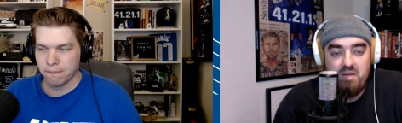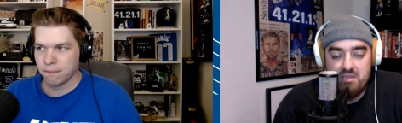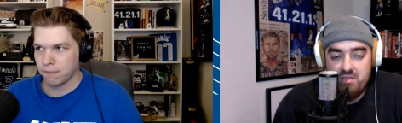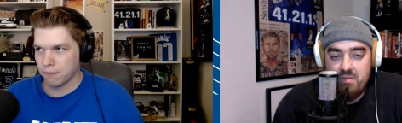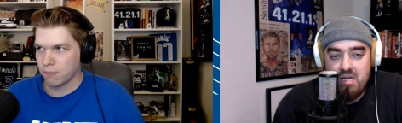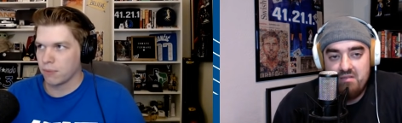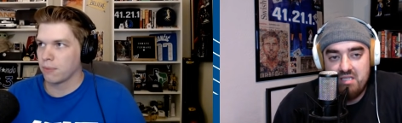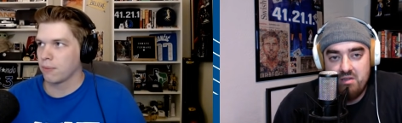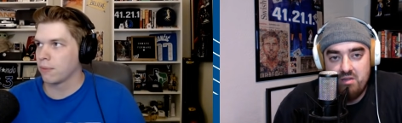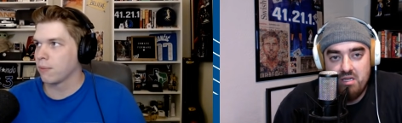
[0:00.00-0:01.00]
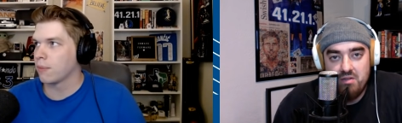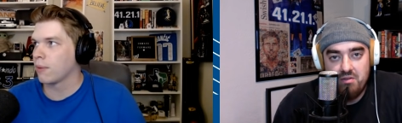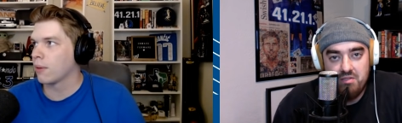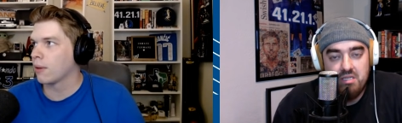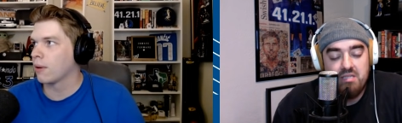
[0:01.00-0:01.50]
Speaker 1: pick. So I'm obviously only
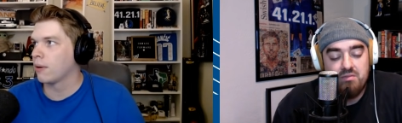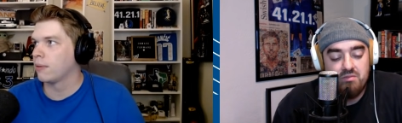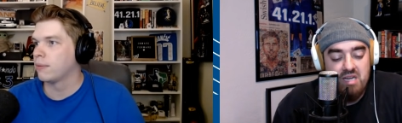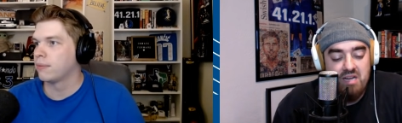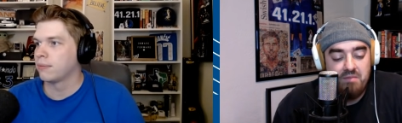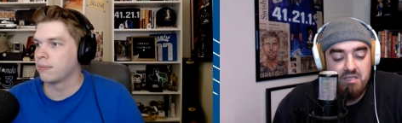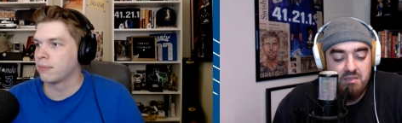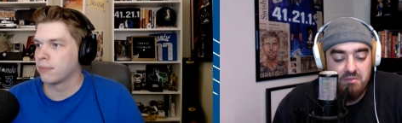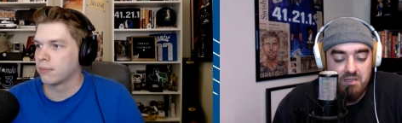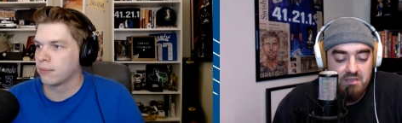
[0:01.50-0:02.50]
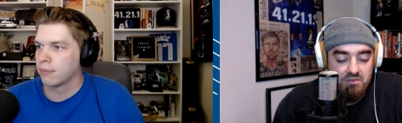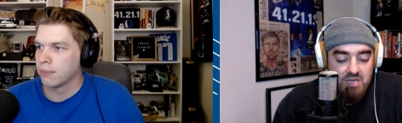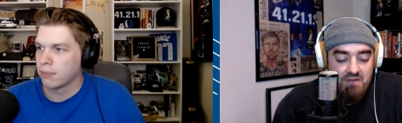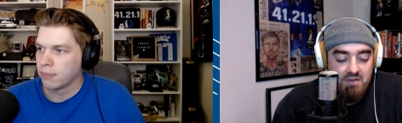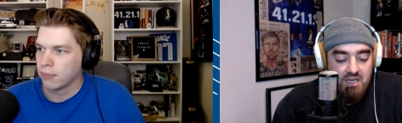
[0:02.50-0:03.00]
including trades with draft picks here because
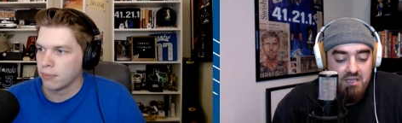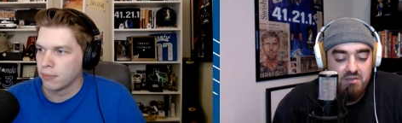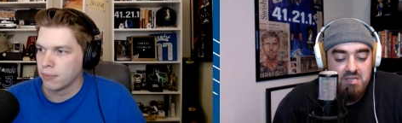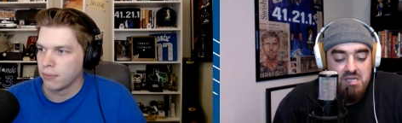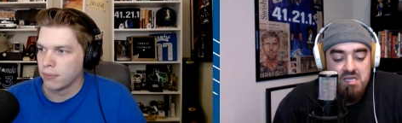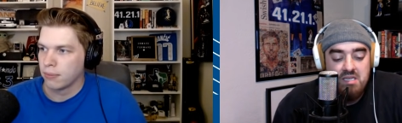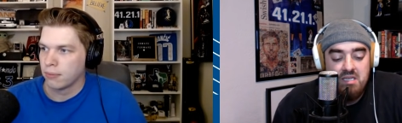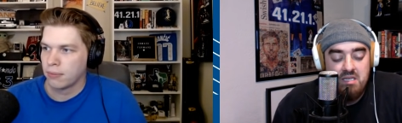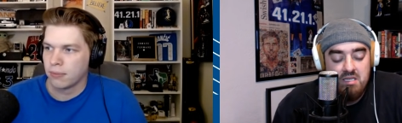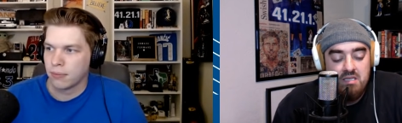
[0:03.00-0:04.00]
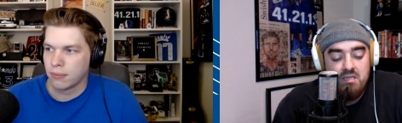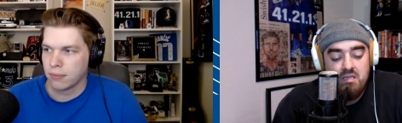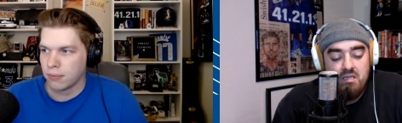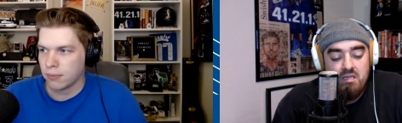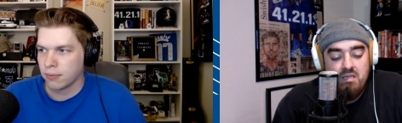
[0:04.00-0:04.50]
draft night deals.
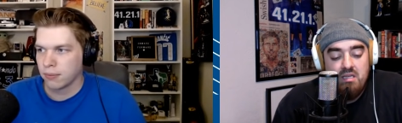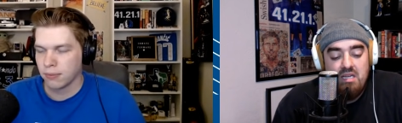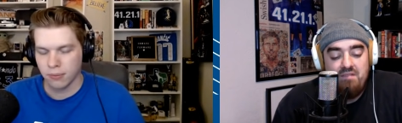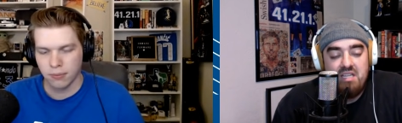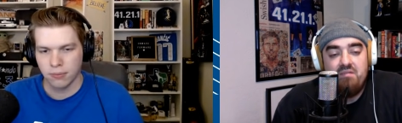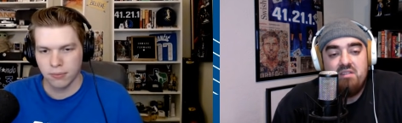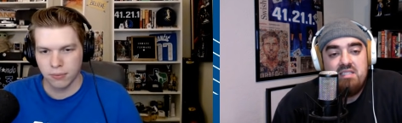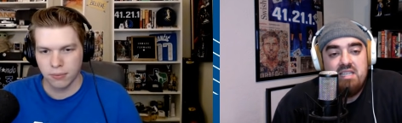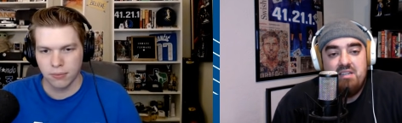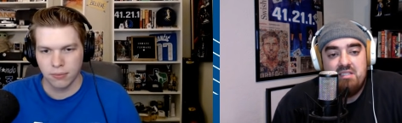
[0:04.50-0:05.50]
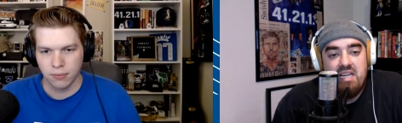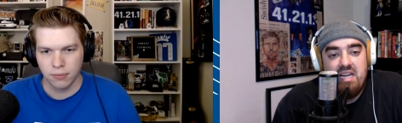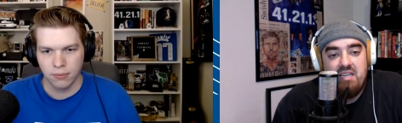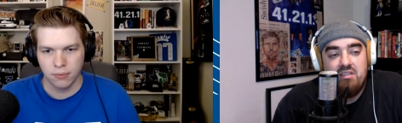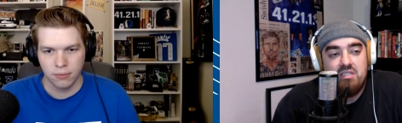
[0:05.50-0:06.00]
If Denver's sitting there
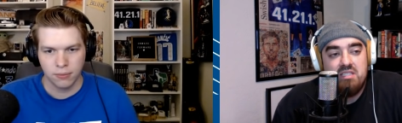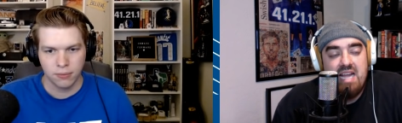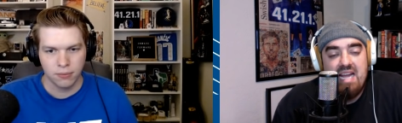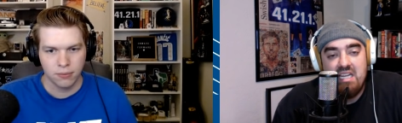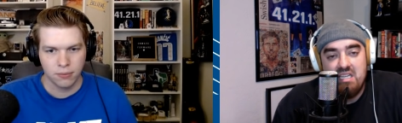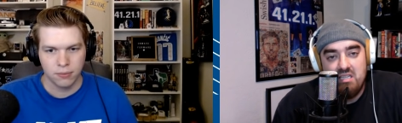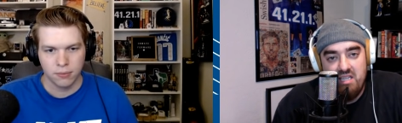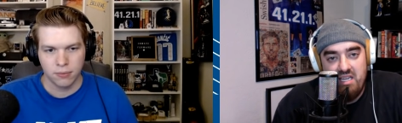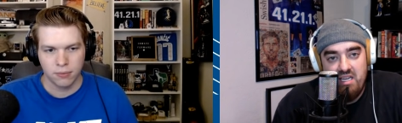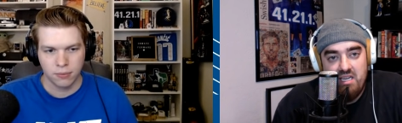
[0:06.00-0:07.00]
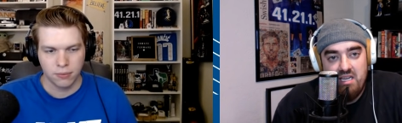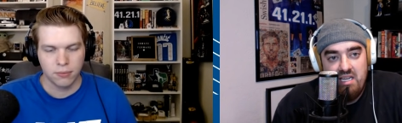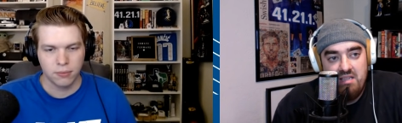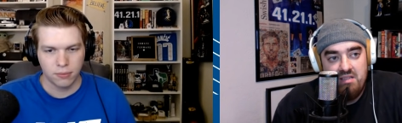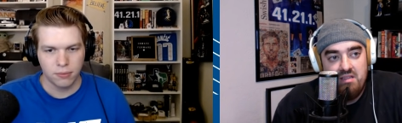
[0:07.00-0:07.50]
saying they're scanning the league
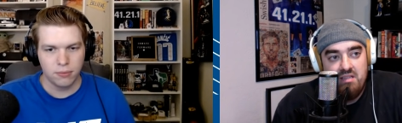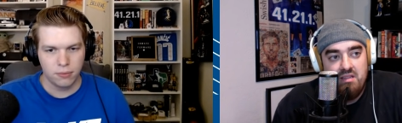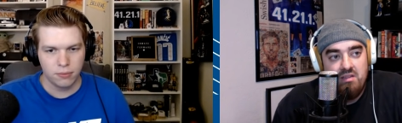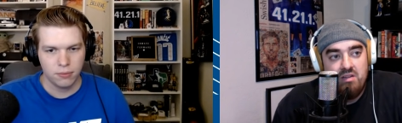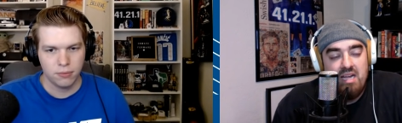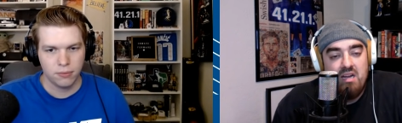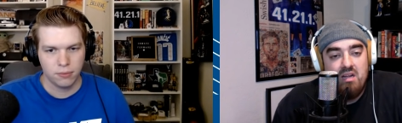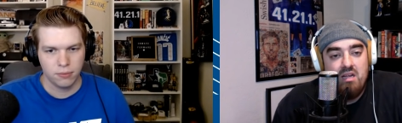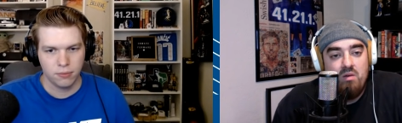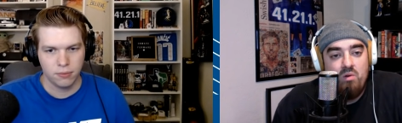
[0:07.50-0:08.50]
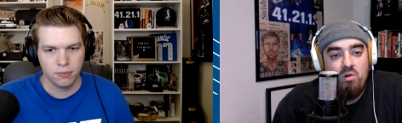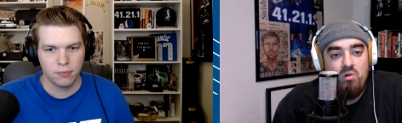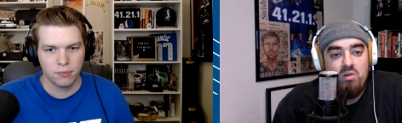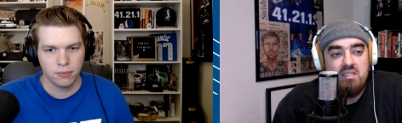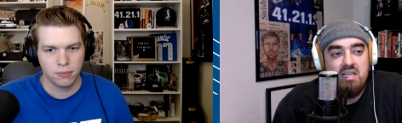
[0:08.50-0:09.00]
and they're like,
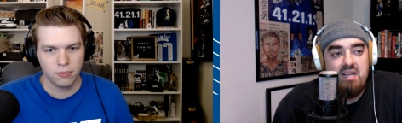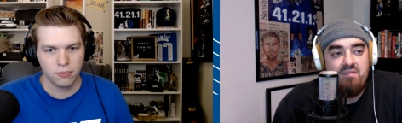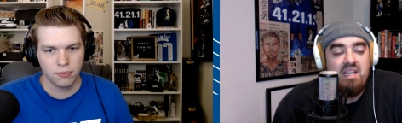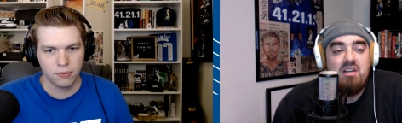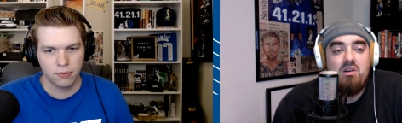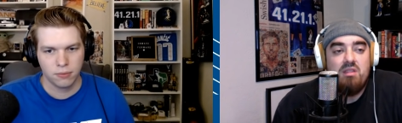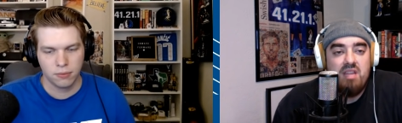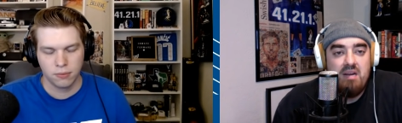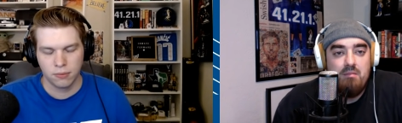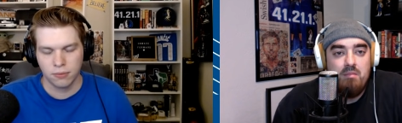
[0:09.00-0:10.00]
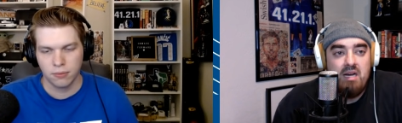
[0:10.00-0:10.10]
who is if they don't think